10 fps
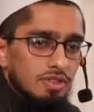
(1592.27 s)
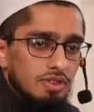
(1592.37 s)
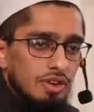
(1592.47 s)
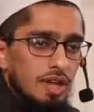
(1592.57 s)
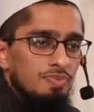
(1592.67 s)

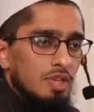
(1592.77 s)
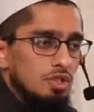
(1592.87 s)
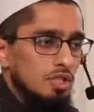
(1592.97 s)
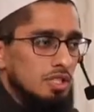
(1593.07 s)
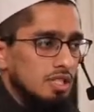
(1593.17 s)
Okay, so
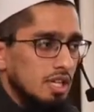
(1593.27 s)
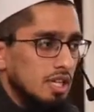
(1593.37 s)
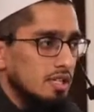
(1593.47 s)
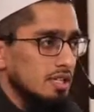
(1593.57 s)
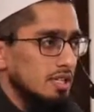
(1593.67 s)
this is
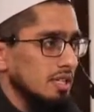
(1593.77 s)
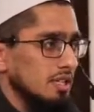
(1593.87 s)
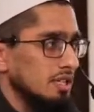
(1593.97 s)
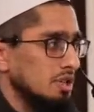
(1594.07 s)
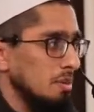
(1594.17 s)
the
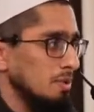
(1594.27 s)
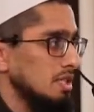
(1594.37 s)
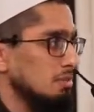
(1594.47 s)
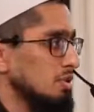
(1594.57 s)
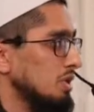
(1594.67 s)
discrepancy
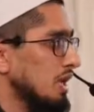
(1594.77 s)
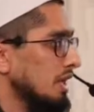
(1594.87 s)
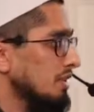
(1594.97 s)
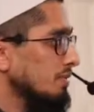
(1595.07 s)
between either.